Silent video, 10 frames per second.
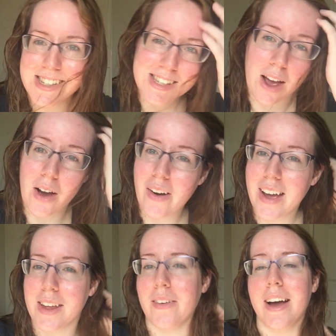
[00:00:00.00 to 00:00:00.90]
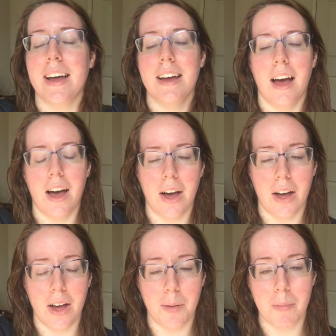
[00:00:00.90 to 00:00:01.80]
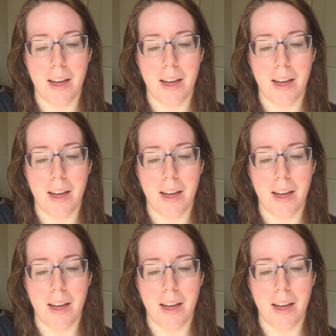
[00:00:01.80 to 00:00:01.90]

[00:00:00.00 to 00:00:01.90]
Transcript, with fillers: So anyway, um,